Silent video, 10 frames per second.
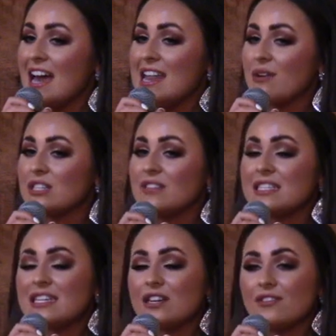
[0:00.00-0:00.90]
And I was
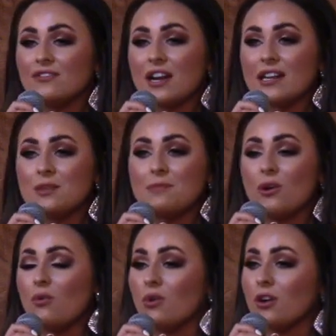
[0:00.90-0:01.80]
visiting a friend,
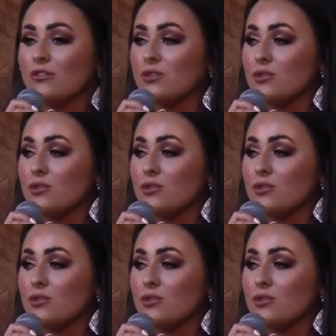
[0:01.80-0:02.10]
Bill Wolf,